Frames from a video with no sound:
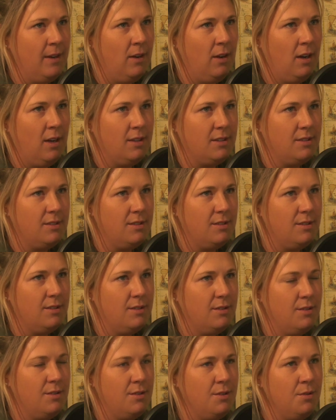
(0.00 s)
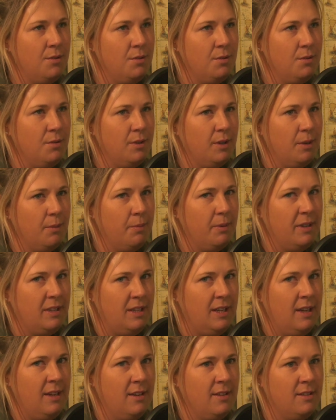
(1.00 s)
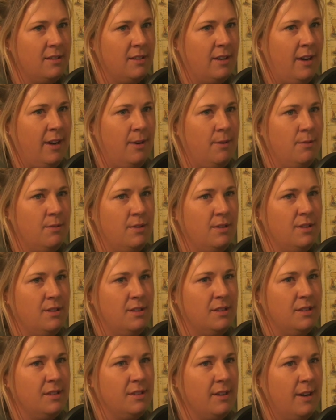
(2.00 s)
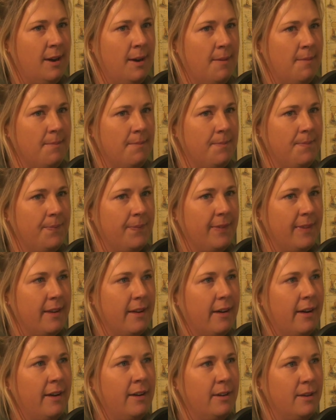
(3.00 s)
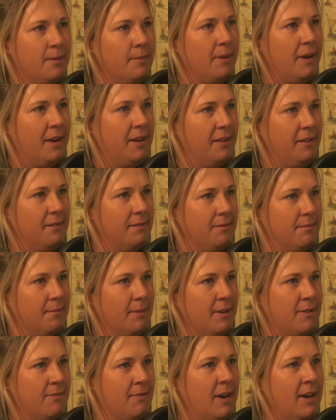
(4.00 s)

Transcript: the last two and a bit years, I was um, under my my